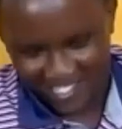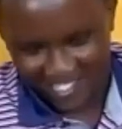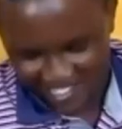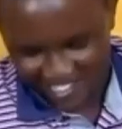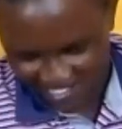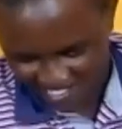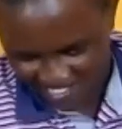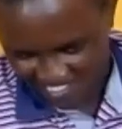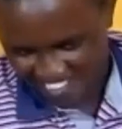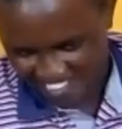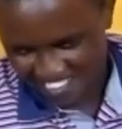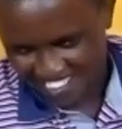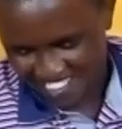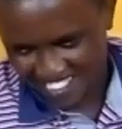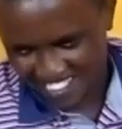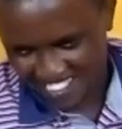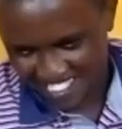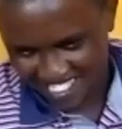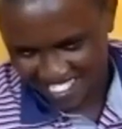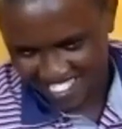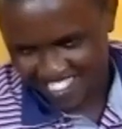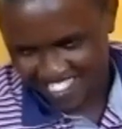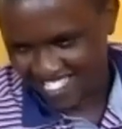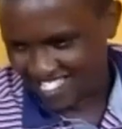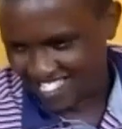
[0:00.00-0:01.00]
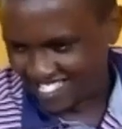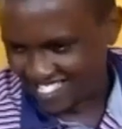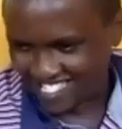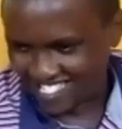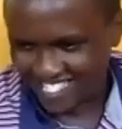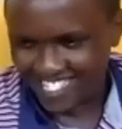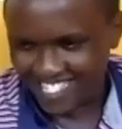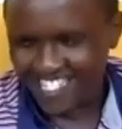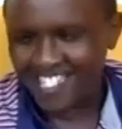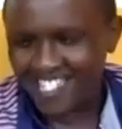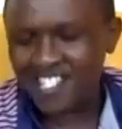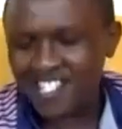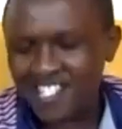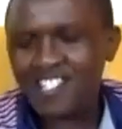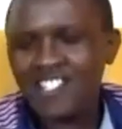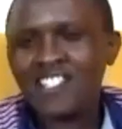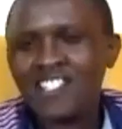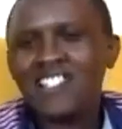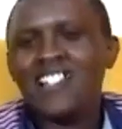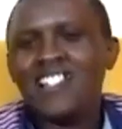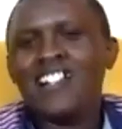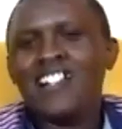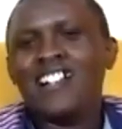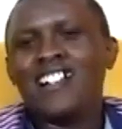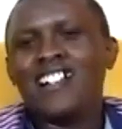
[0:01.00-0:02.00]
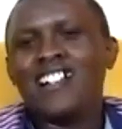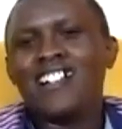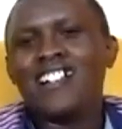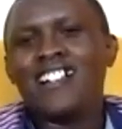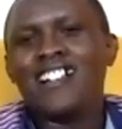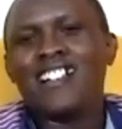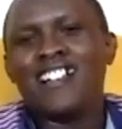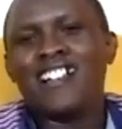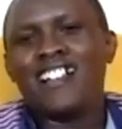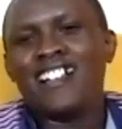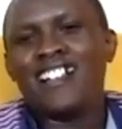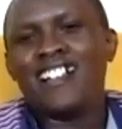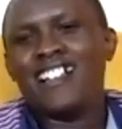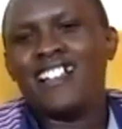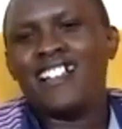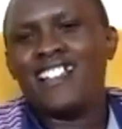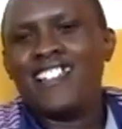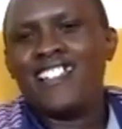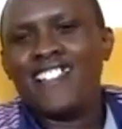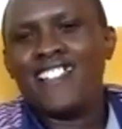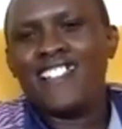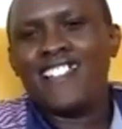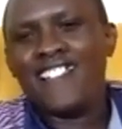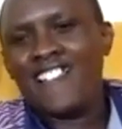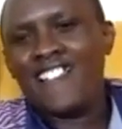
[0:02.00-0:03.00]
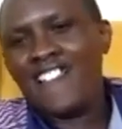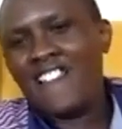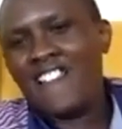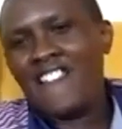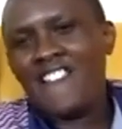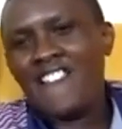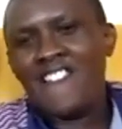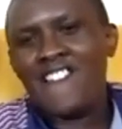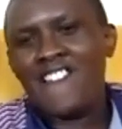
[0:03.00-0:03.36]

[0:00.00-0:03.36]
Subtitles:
[no speech]